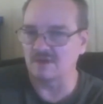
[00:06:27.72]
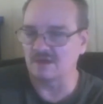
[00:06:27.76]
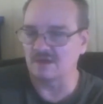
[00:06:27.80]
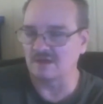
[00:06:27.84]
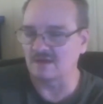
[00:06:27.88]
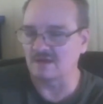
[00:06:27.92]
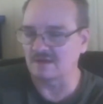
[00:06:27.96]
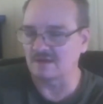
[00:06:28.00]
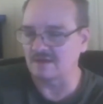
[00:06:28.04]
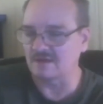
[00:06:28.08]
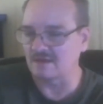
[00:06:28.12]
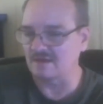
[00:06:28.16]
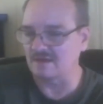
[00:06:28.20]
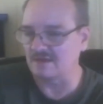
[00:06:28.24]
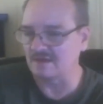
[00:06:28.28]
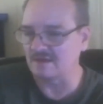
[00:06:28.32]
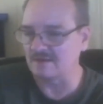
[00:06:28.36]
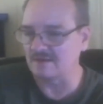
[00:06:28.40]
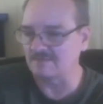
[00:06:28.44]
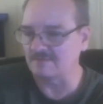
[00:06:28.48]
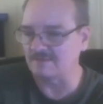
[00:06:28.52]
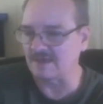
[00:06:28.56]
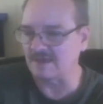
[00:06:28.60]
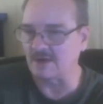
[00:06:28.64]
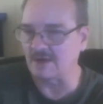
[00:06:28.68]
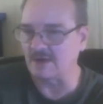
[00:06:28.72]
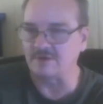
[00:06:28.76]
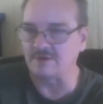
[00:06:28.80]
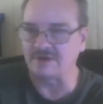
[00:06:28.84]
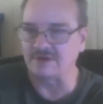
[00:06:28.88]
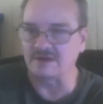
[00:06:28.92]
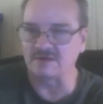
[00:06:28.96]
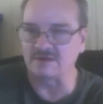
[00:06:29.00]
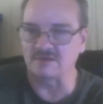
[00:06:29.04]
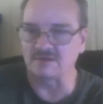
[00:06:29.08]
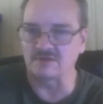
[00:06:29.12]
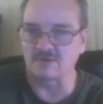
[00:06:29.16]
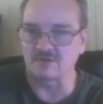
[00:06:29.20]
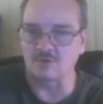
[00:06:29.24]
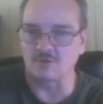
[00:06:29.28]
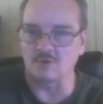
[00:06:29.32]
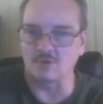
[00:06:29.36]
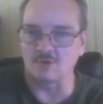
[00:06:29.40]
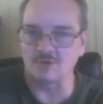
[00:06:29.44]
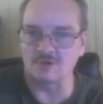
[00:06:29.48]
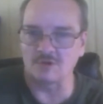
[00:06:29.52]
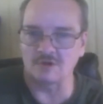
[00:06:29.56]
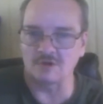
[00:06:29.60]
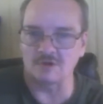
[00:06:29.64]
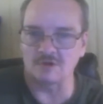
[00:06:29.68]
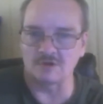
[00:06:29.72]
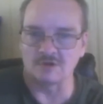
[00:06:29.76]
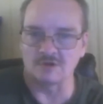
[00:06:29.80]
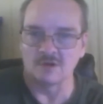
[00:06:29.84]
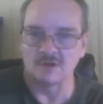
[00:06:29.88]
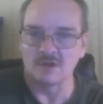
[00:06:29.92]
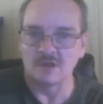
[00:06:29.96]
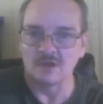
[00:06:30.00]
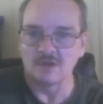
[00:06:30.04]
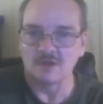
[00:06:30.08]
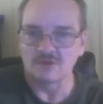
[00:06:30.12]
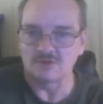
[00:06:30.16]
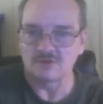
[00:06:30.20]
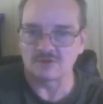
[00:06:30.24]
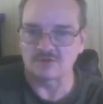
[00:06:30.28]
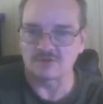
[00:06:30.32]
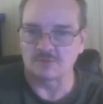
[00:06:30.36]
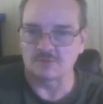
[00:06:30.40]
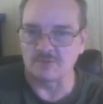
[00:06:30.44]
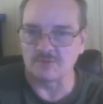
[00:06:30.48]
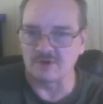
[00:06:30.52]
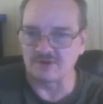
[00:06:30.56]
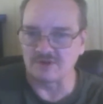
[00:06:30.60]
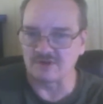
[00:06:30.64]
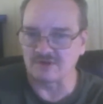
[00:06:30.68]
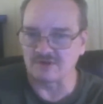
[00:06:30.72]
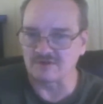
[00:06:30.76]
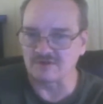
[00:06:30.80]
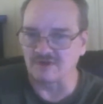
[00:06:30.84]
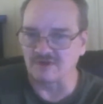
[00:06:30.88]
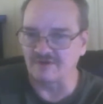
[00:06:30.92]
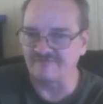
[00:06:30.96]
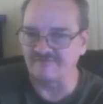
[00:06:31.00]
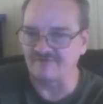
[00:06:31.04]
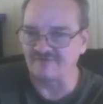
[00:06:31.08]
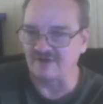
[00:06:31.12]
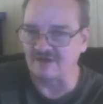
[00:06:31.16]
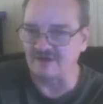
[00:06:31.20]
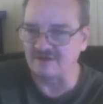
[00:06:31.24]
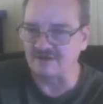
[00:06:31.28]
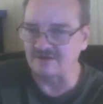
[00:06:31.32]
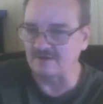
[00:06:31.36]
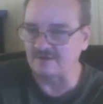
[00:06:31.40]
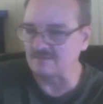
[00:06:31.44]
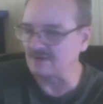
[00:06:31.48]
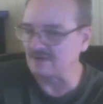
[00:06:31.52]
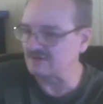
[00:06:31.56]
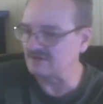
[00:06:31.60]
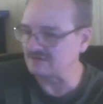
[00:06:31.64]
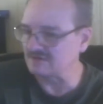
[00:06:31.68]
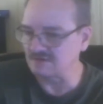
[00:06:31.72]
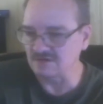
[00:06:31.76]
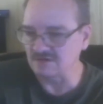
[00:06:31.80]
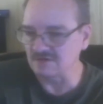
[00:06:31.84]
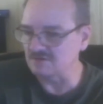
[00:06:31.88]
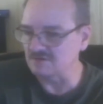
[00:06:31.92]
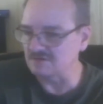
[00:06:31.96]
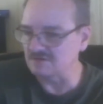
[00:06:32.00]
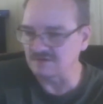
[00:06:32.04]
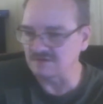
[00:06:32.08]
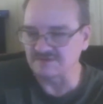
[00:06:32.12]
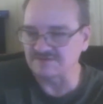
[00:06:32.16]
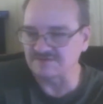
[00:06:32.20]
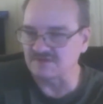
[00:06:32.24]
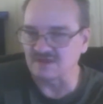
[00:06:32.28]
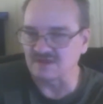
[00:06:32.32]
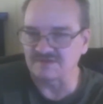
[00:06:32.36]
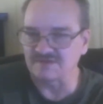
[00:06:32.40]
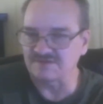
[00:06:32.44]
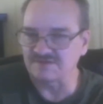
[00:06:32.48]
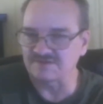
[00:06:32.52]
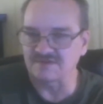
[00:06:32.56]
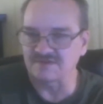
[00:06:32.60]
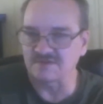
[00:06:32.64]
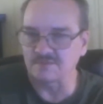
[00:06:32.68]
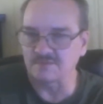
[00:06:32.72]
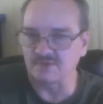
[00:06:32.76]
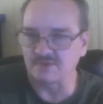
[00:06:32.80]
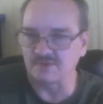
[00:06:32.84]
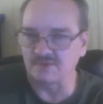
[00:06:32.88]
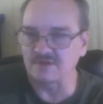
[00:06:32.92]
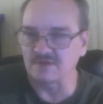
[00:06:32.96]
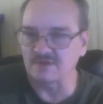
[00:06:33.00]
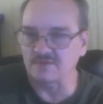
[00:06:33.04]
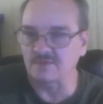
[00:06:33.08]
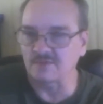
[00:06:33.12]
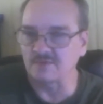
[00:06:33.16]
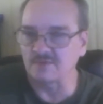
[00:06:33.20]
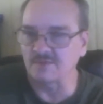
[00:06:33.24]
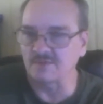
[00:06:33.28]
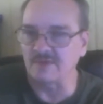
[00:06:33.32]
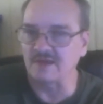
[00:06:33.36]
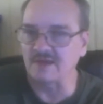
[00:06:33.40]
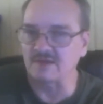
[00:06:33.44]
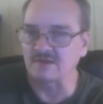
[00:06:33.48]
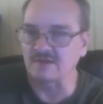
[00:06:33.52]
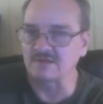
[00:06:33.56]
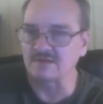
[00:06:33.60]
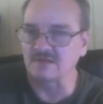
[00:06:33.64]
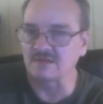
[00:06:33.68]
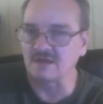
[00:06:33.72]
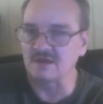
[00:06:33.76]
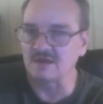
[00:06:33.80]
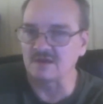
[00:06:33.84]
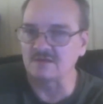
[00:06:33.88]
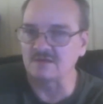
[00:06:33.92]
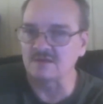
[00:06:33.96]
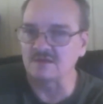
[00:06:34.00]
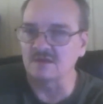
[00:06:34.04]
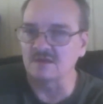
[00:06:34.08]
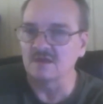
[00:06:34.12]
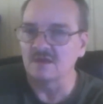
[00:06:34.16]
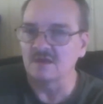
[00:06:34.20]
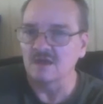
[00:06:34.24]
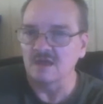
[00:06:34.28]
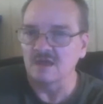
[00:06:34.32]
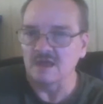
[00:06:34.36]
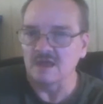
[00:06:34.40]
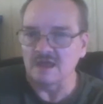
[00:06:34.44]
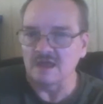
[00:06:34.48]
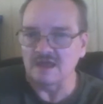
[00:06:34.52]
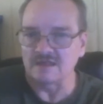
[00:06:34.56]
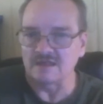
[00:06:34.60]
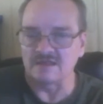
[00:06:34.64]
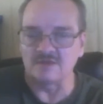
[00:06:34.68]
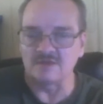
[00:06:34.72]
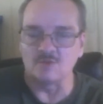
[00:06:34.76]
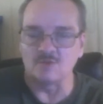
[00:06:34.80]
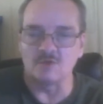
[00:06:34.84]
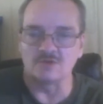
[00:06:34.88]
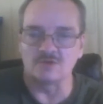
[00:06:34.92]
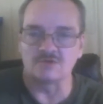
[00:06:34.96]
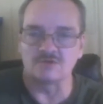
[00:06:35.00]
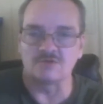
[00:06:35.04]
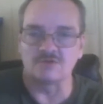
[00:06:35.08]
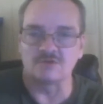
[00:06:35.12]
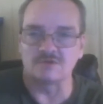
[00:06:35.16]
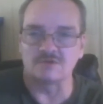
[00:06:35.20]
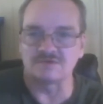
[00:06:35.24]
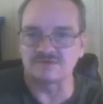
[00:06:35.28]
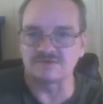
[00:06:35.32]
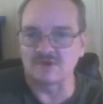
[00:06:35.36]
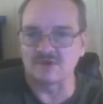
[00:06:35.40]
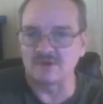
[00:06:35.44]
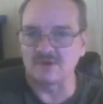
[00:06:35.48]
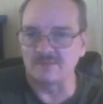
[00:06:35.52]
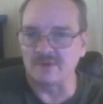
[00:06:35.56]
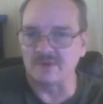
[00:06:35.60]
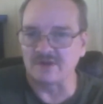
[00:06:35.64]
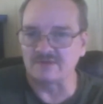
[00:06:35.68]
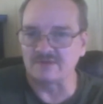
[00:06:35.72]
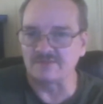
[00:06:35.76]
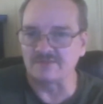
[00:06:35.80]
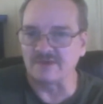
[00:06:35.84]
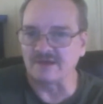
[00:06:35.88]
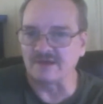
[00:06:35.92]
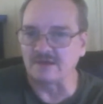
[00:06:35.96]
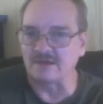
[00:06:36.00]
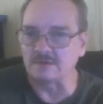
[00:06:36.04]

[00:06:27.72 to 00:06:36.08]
kind of cowered down in the corner and took the product offline. I'm like, dude, it's not the same product. Put it back online. And he wouldn't do it, so I bought him out.